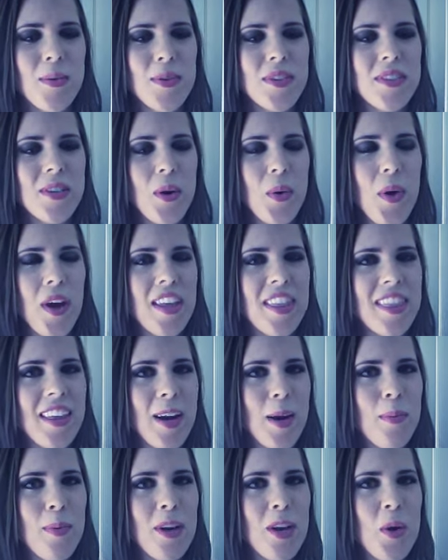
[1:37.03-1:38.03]
It wasn't quite
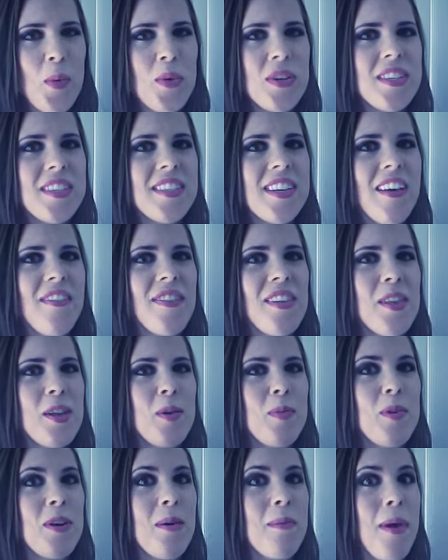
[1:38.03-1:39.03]
there, but it was definitely a
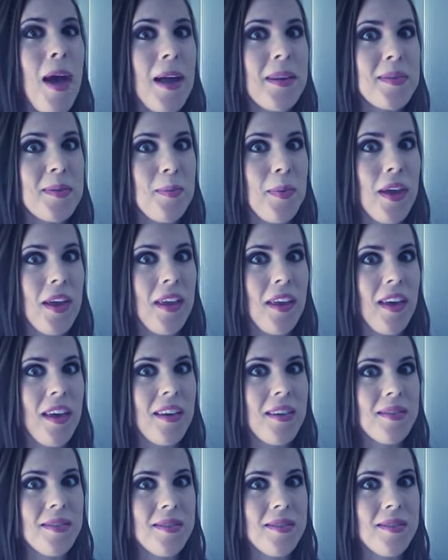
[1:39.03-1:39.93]
little bit of matchmaking.